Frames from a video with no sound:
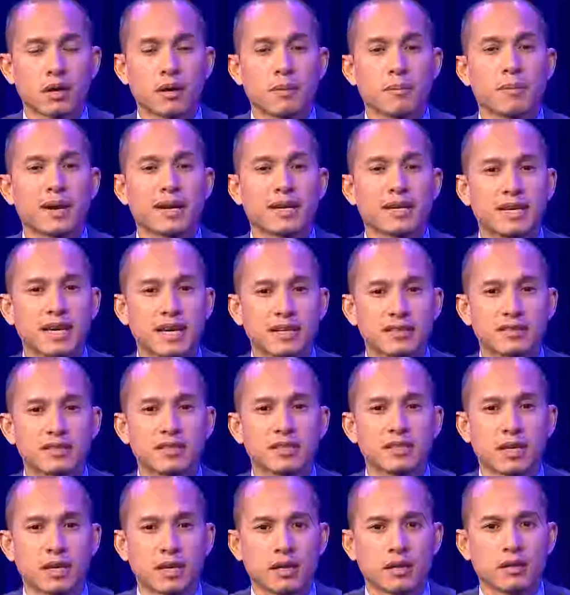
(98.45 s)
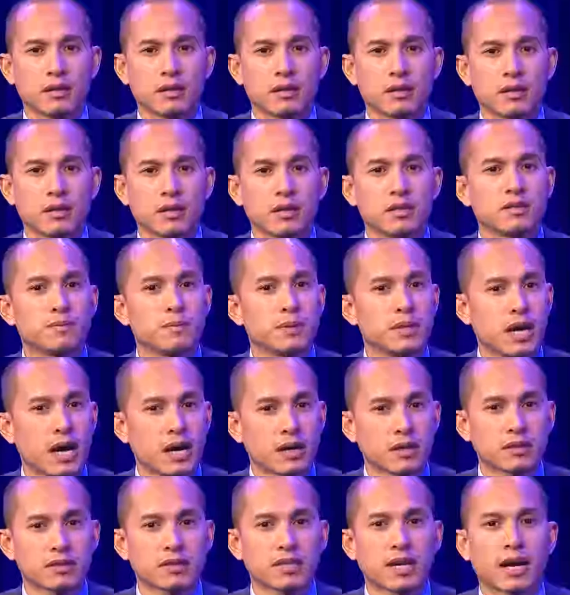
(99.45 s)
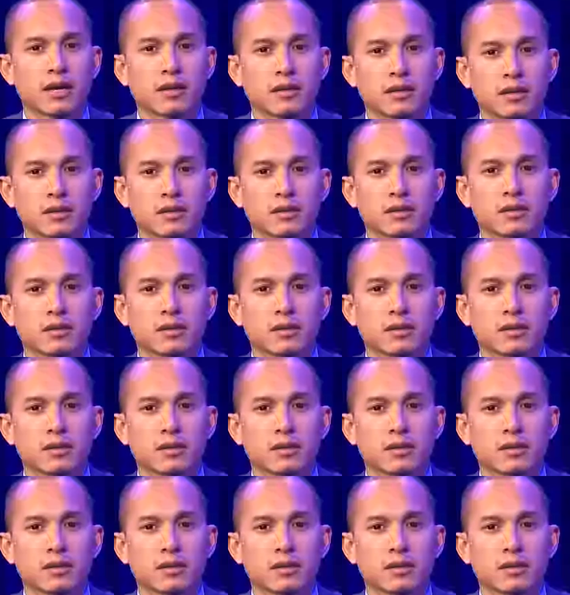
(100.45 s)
My guest today is Bianca Tylek,